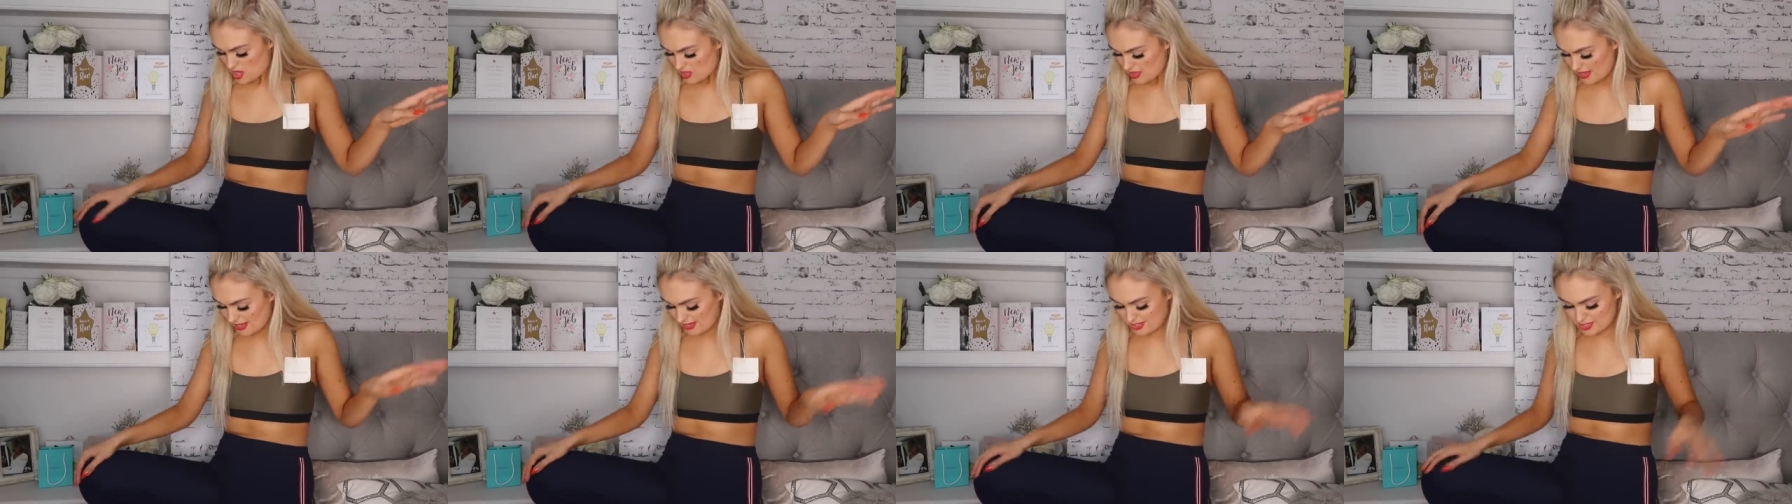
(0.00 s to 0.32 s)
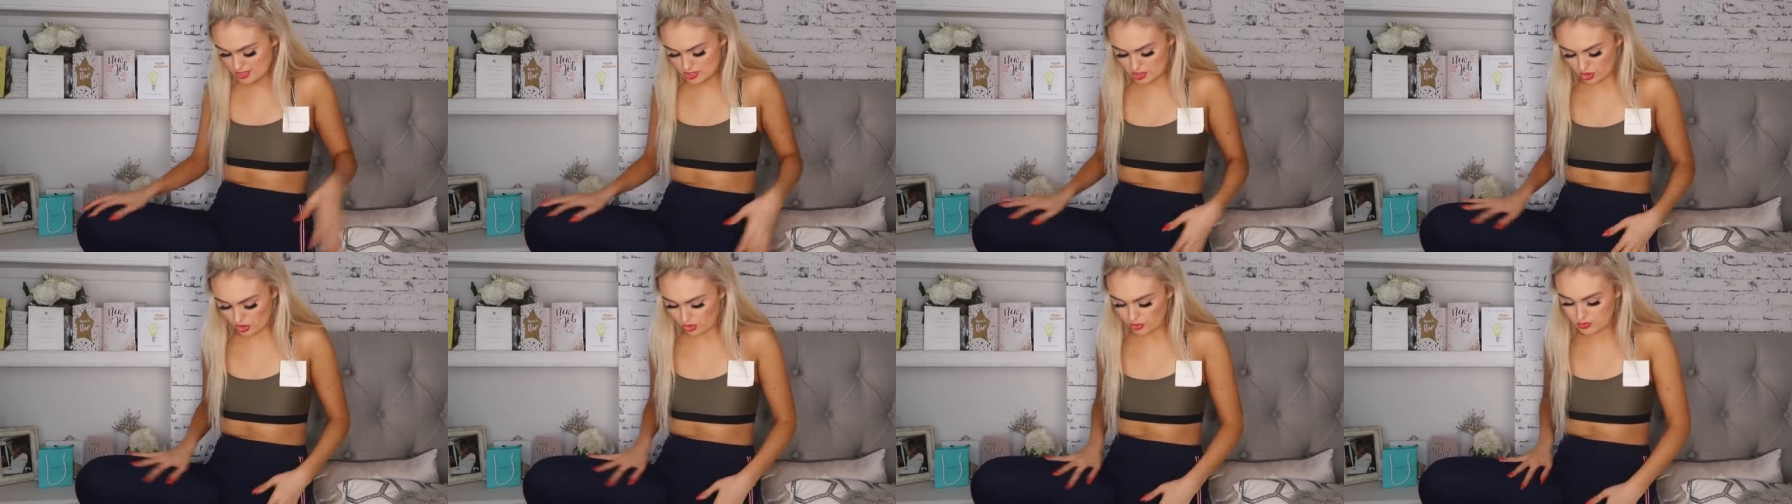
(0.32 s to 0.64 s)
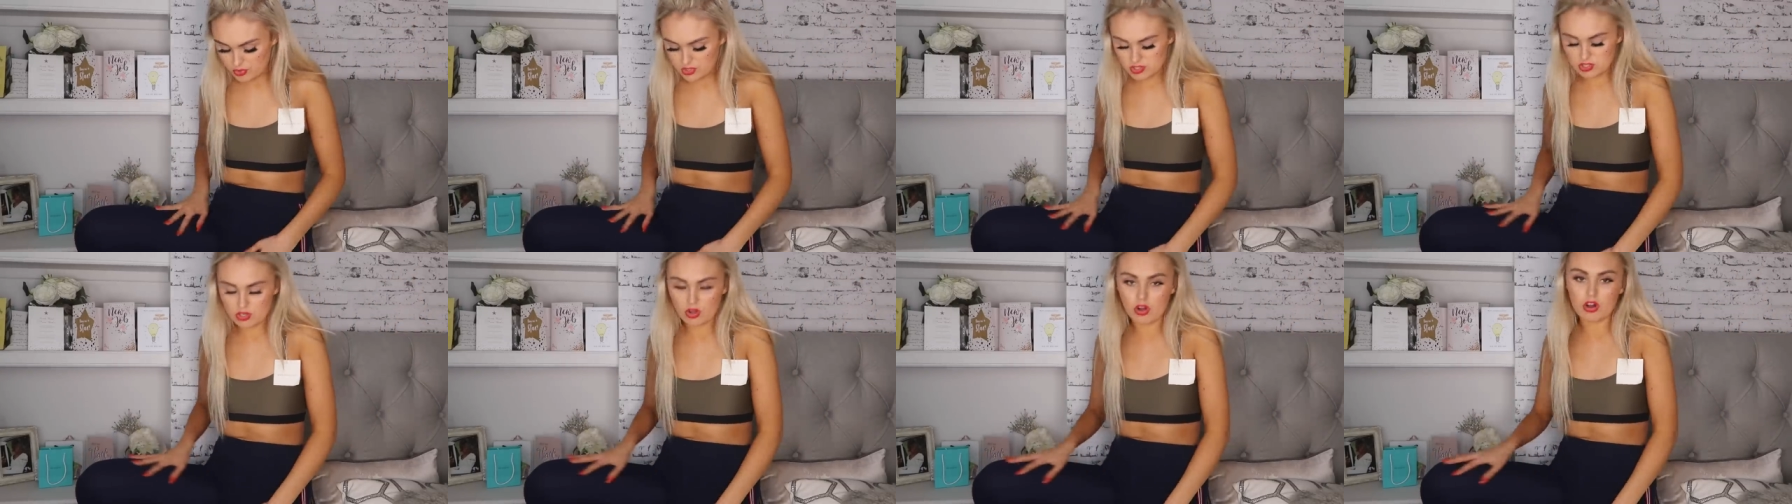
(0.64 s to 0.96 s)
They're
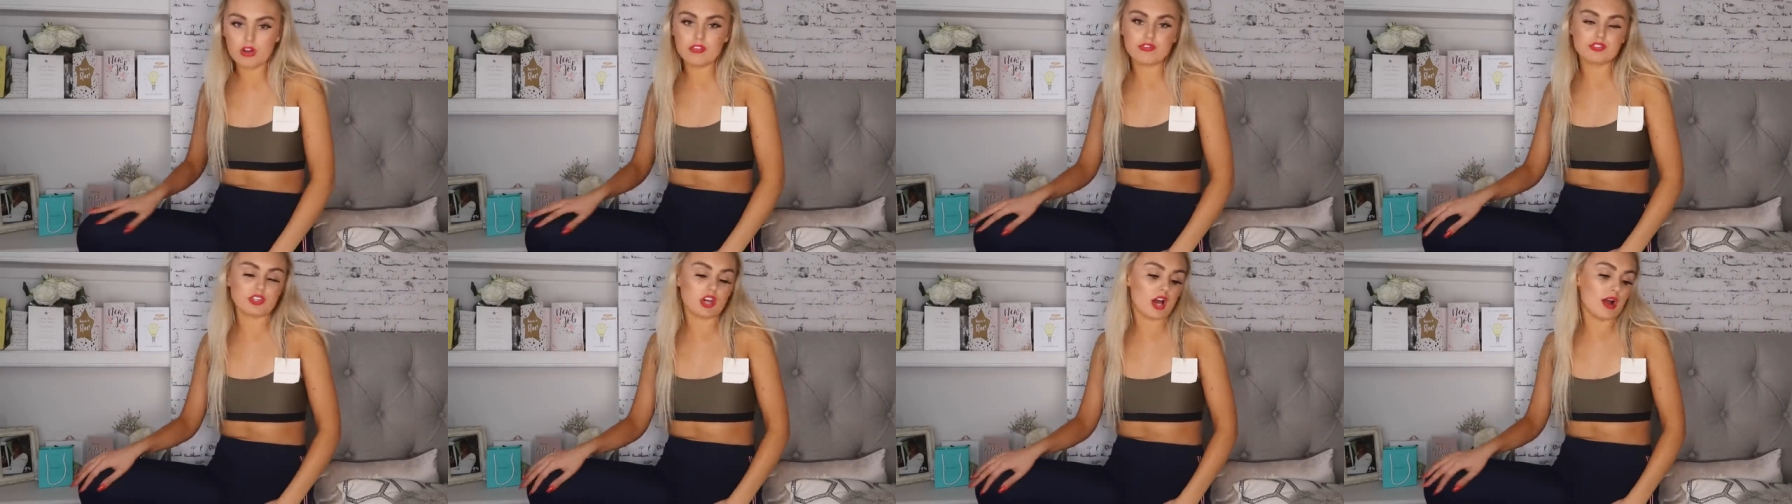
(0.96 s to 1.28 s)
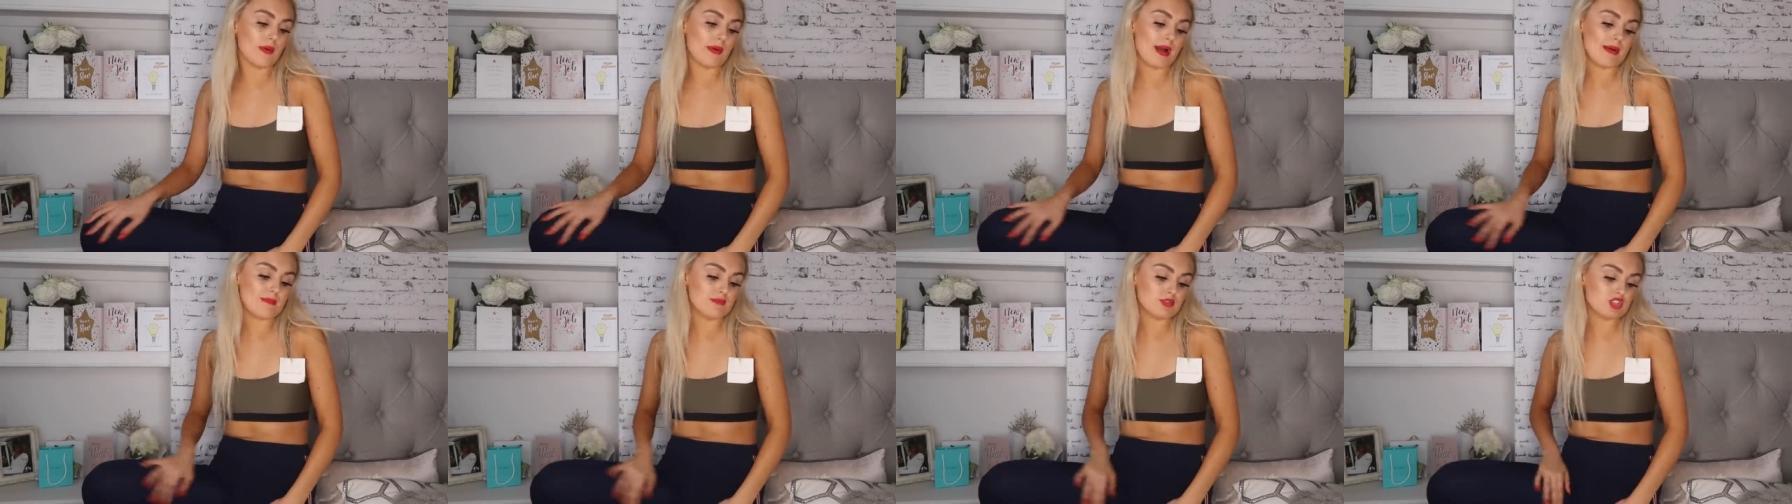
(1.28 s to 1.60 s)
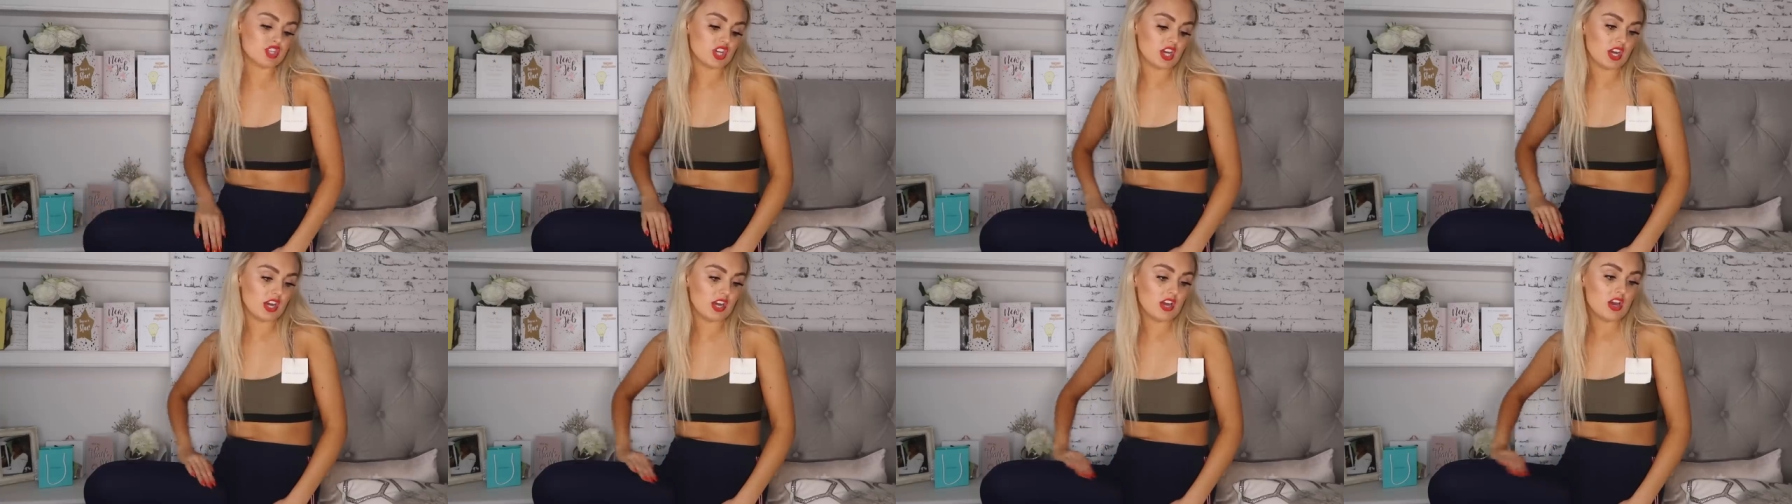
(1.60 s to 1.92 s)
so soft,
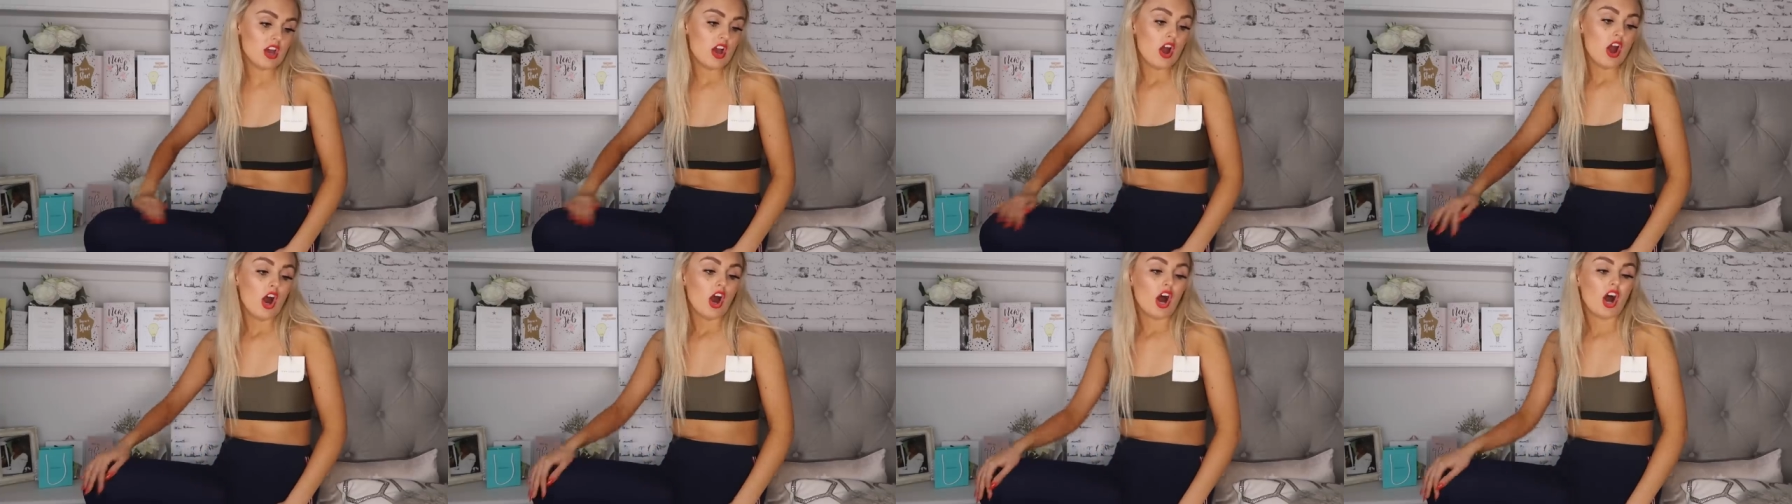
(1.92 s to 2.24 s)
OMG.